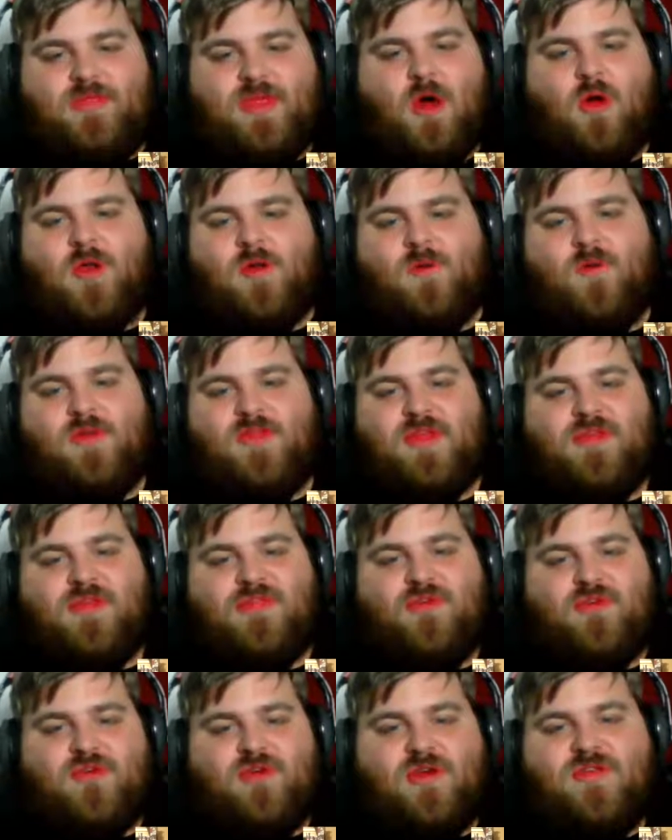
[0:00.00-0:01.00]
The only one
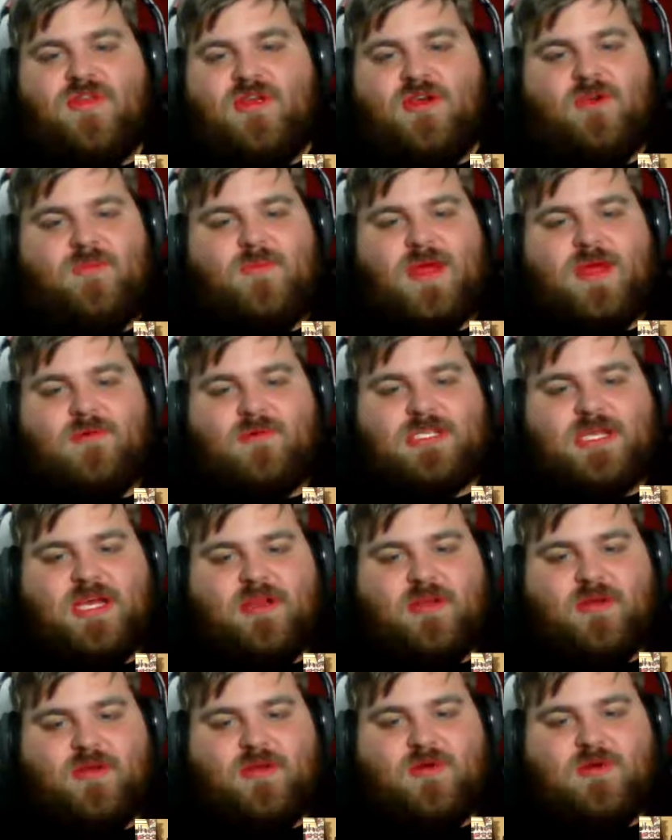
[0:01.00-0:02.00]
they threw in there to me was
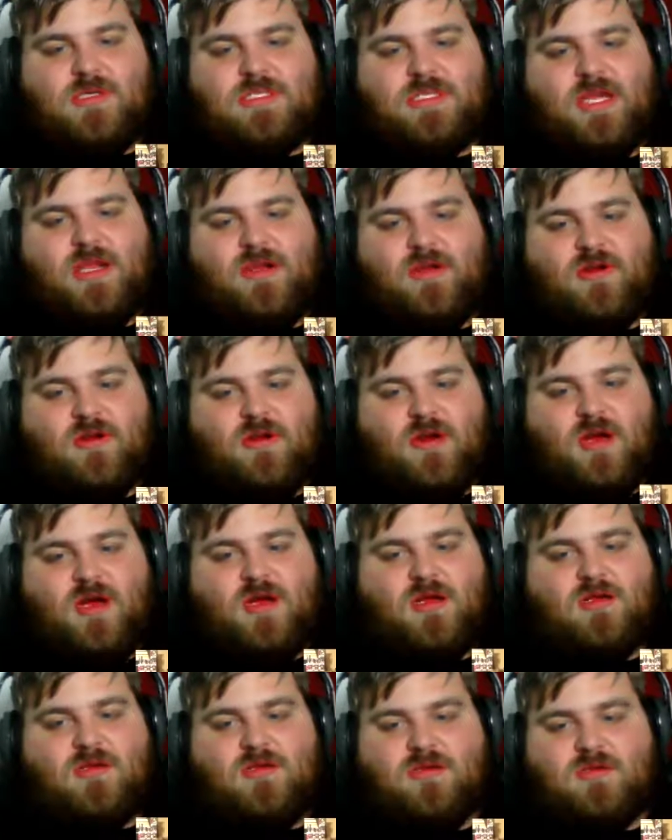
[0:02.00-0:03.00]
Killer Croc.